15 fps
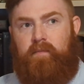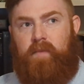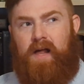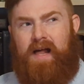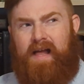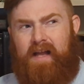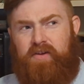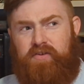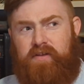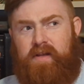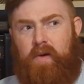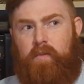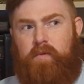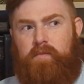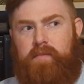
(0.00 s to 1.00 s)
I actually
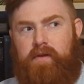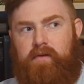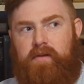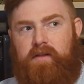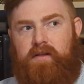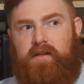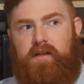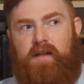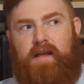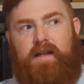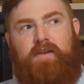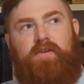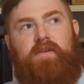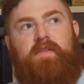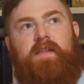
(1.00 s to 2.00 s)
helped build it, and
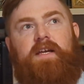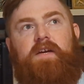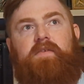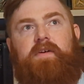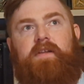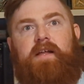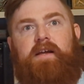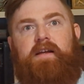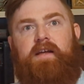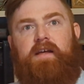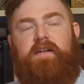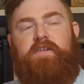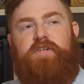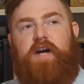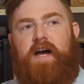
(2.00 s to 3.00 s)
you can think of it like
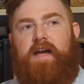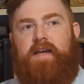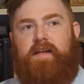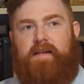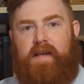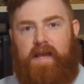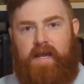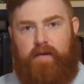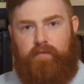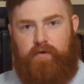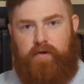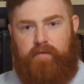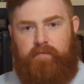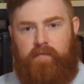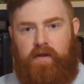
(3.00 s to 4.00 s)
a giant camera.